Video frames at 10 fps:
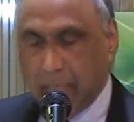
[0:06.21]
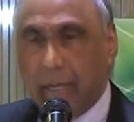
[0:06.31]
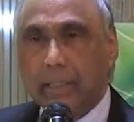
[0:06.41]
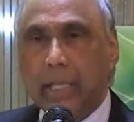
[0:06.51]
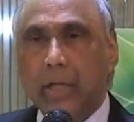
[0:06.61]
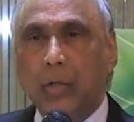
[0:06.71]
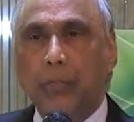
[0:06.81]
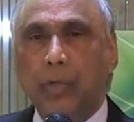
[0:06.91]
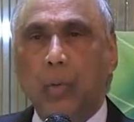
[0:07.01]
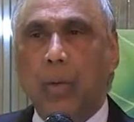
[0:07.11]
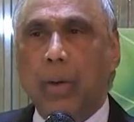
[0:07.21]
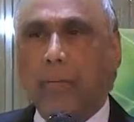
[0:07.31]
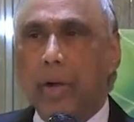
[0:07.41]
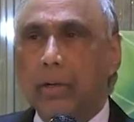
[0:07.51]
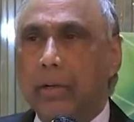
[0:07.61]
And thank you for your warm
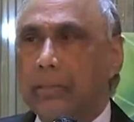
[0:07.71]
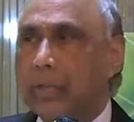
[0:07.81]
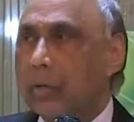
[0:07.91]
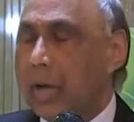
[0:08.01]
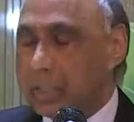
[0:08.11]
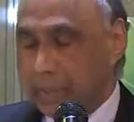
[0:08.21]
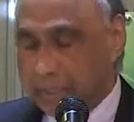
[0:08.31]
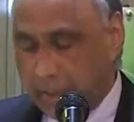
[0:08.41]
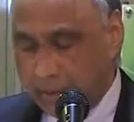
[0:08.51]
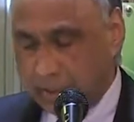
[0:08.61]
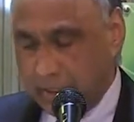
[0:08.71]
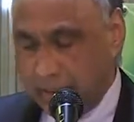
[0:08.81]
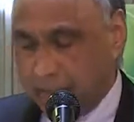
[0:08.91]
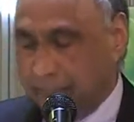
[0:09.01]
welcome, your hospitality.